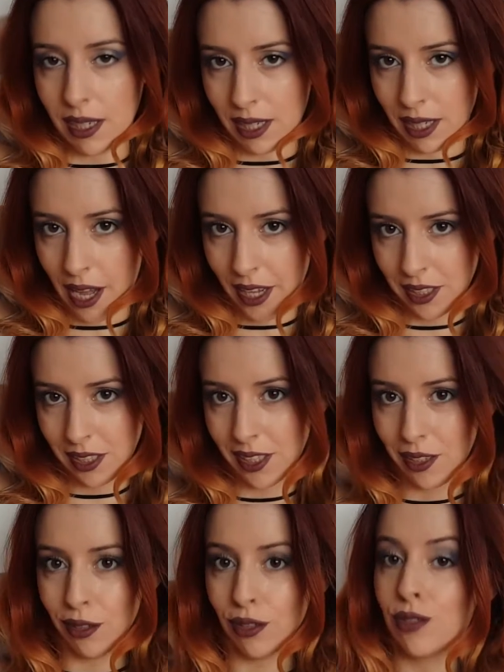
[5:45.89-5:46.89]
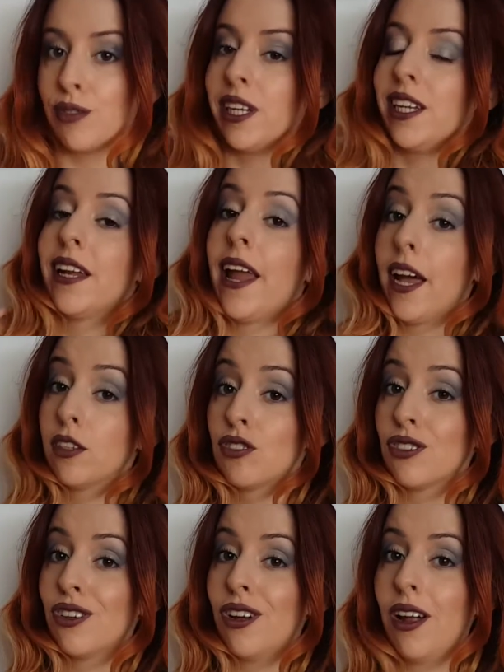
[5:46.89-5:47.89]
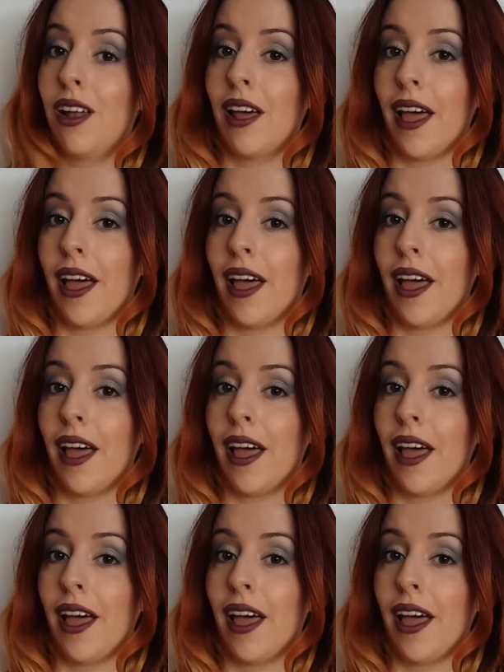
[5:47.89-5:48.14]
I think it looks really natural,